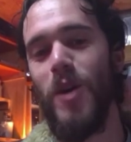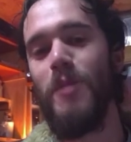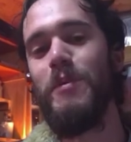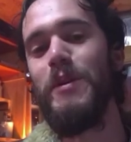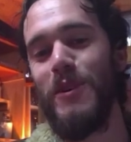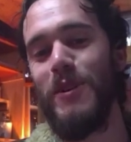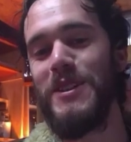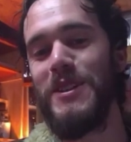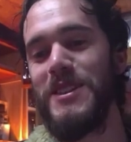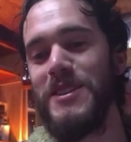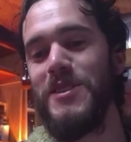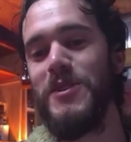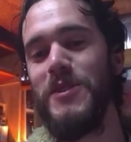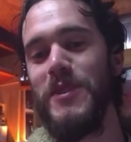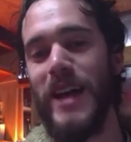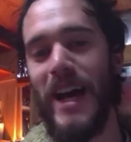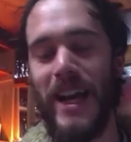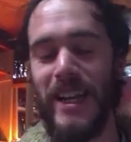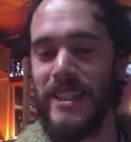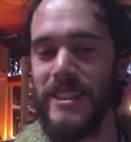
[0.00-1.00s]
nobody wants to
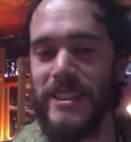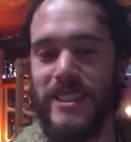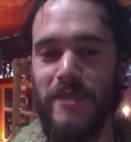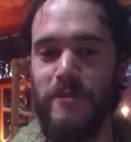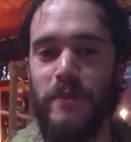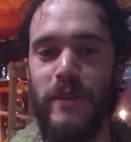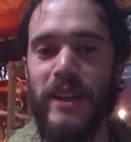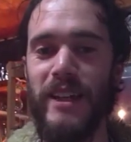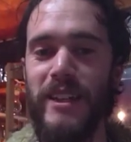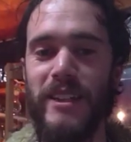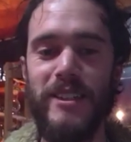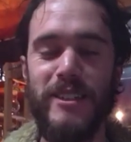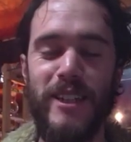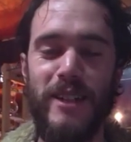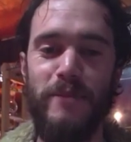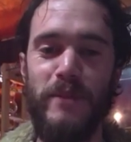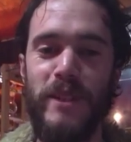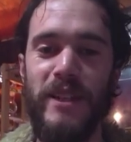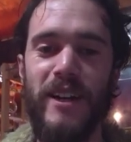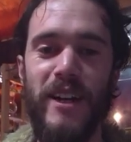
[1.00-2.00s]
do that except me because
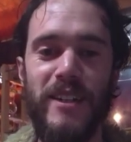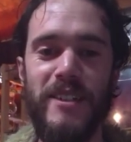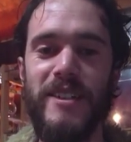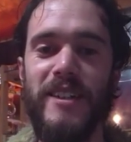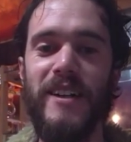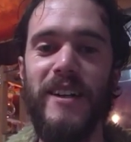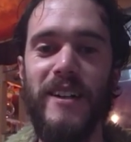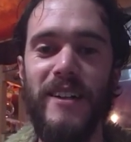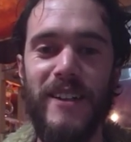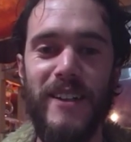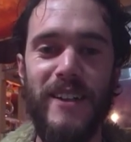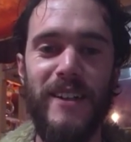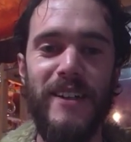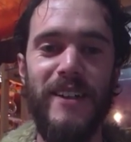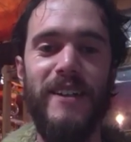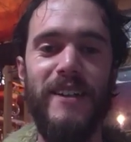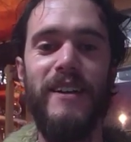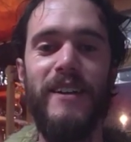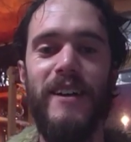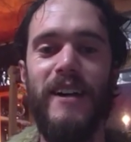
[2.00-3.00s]
I'm a nutter. I
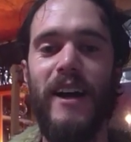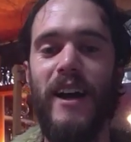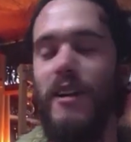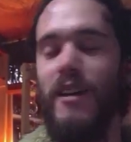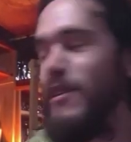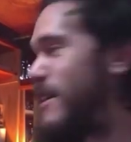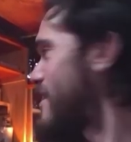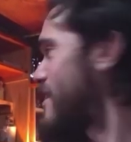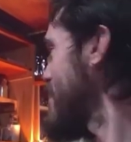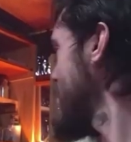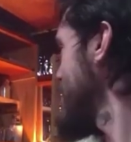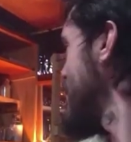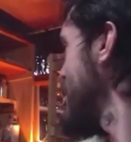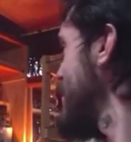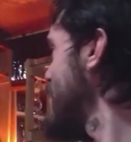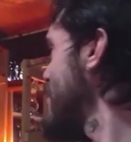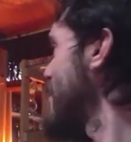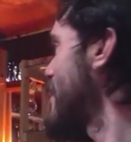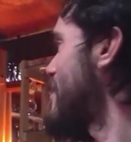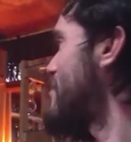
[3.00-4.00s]
love it. Um, yeah.
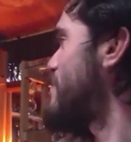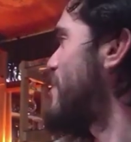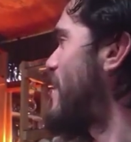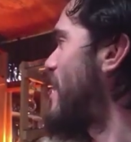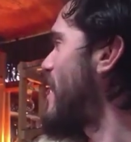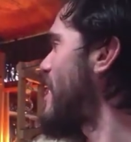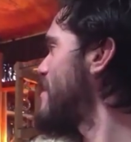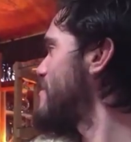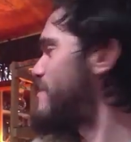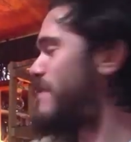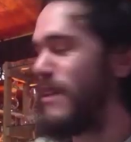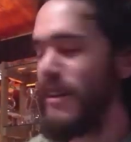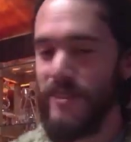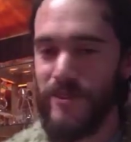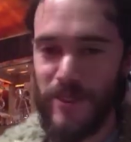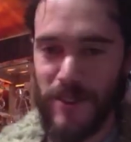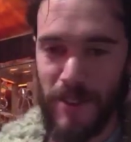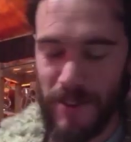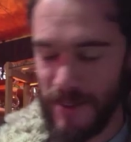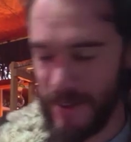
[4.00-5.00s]
Behind me,
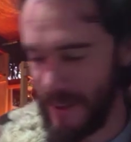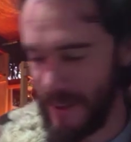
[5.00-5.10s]
I've got